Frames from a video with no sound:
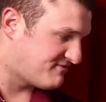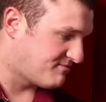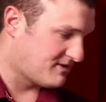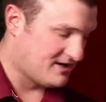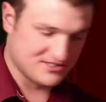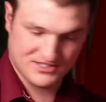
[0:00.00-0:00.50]
the
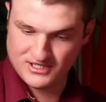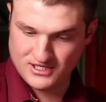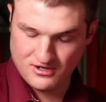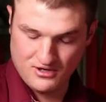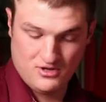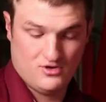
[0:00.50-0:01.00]

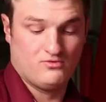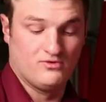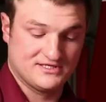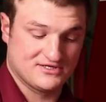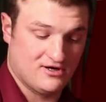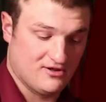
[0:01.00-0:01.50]
plunger
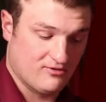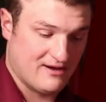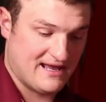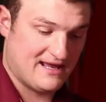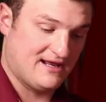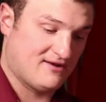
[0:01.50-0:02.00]
was all the
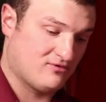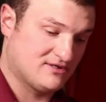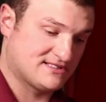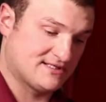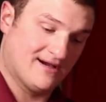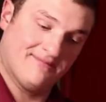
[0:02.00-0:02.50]
way in and it
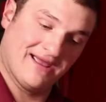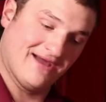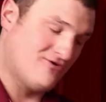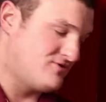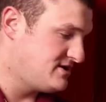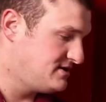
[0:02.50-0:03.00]
wasn't coming
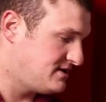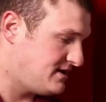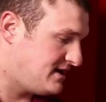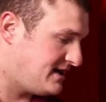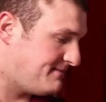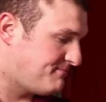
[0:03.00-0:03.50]
out,
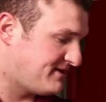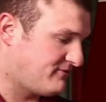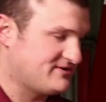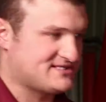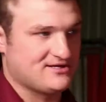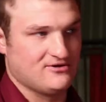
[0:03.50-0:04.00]
but
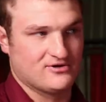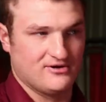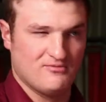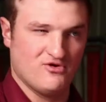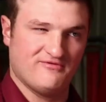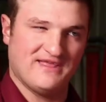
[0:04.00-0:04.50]
we still could
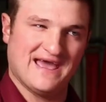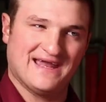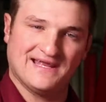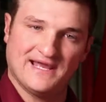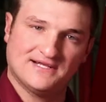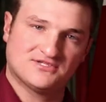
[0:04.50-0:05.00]
move the
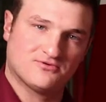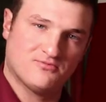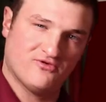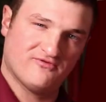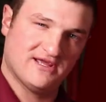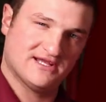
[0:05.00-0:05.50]
end gates or
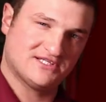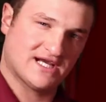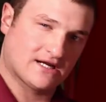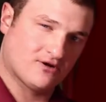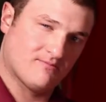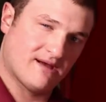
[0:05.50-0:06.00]
move the
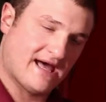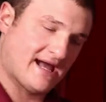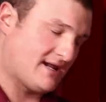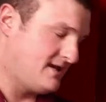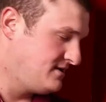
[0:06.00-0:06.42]
injector back.